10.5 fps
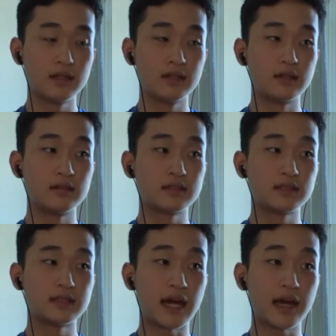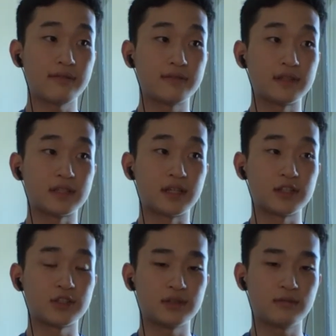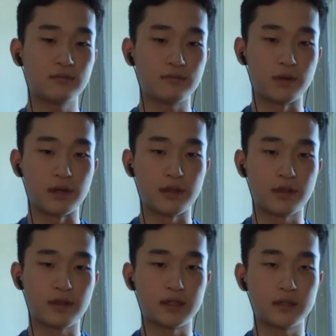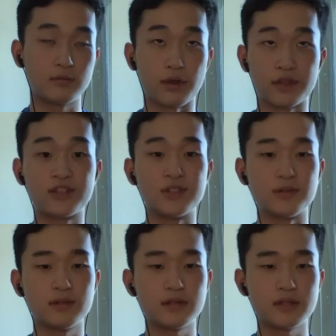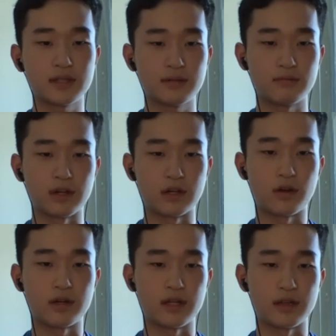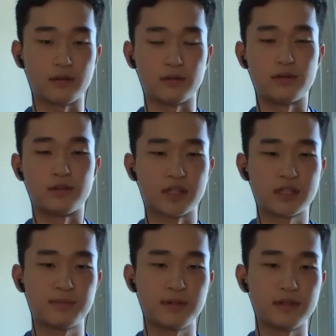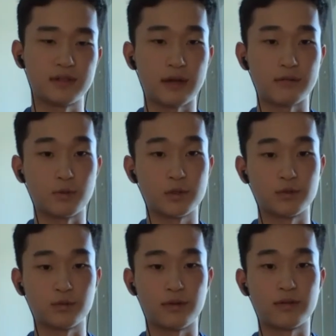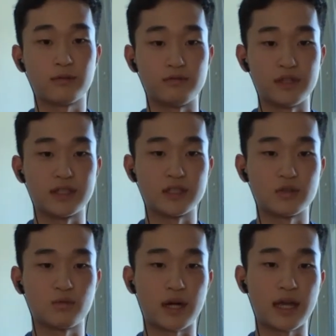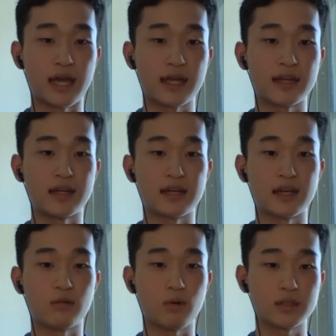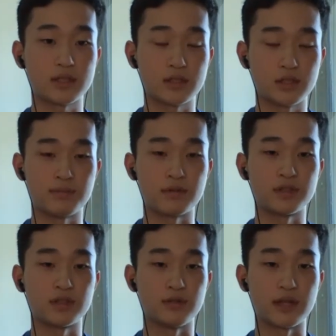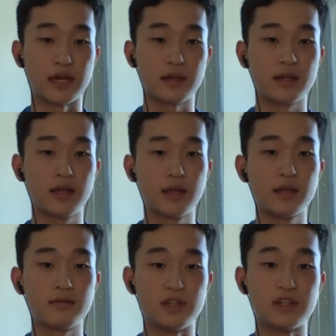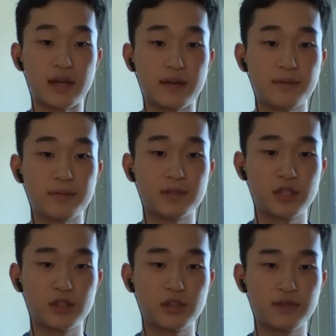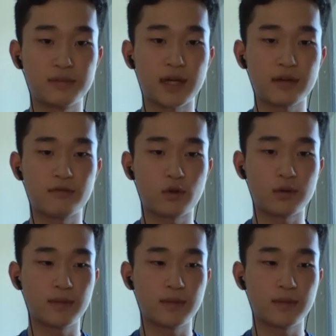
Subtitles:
staff discussion with students regarding their learning experience, which was one of the reasons why Hannah and I wanted to pursue that revamp of the teacher feedback form.